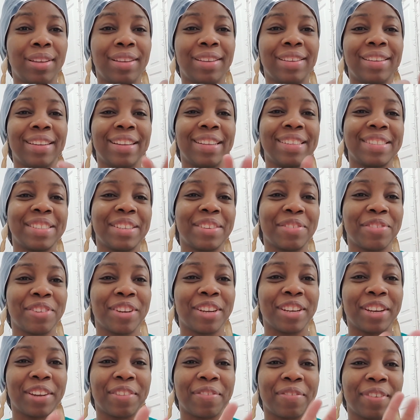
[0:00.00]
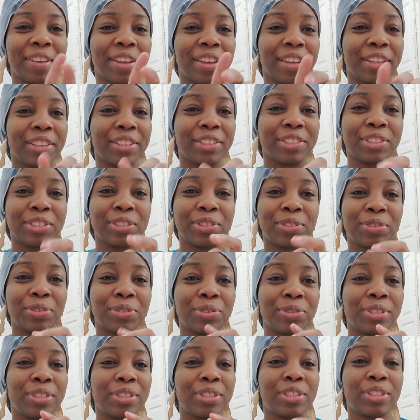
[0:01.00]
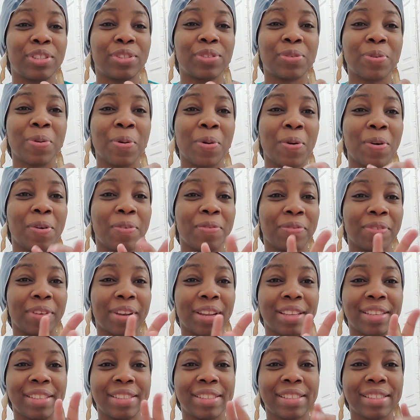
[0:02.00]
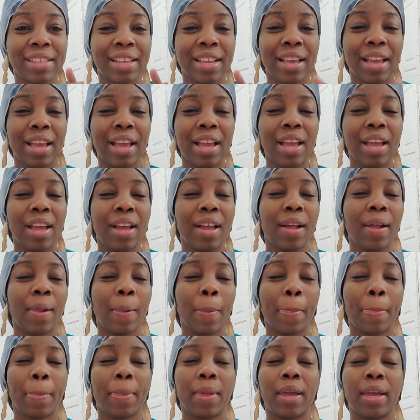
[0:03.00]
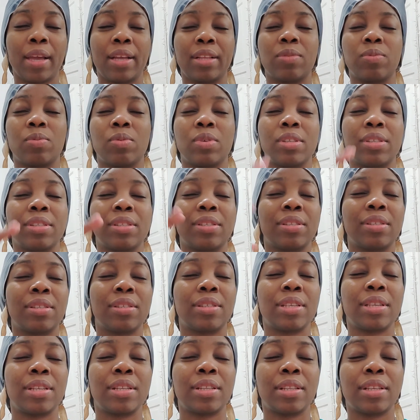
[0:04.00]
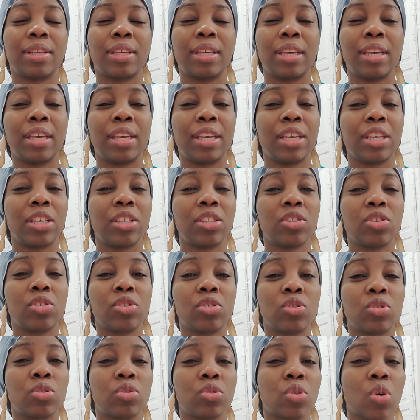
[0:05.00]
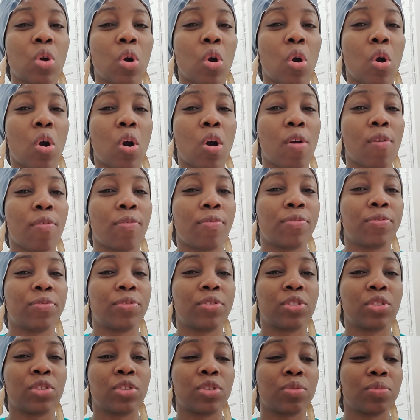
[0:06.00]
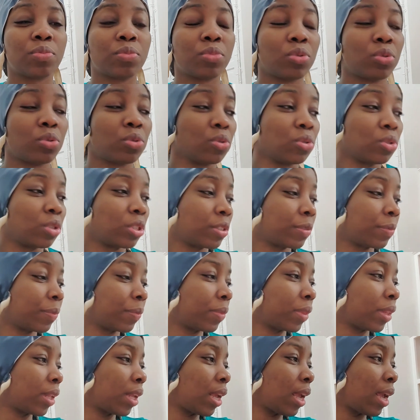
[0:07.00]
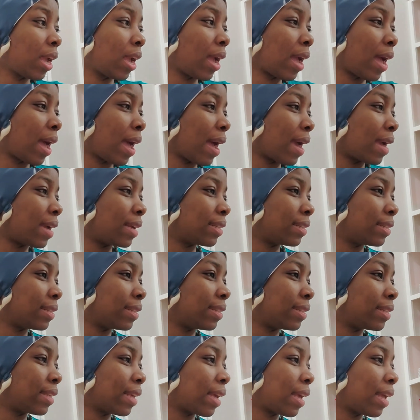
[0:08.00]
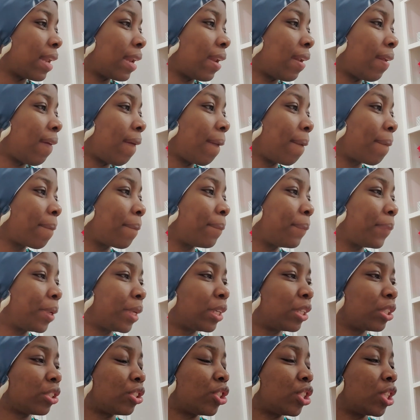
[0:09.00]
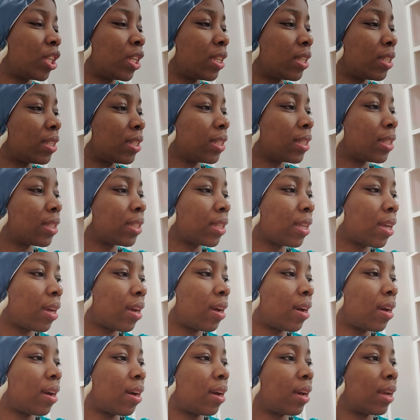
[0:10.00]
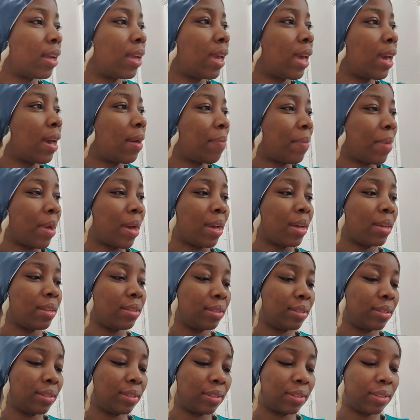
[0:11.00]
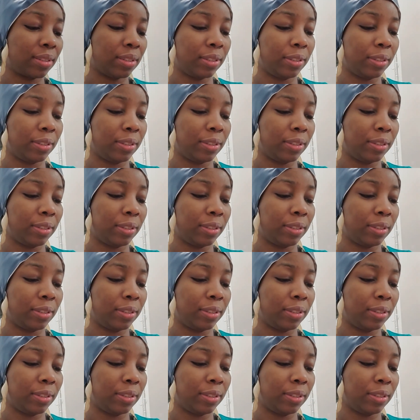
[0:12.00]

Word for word: that you run your fingers through this softness it was silky soft smooth i did purchase a hair mask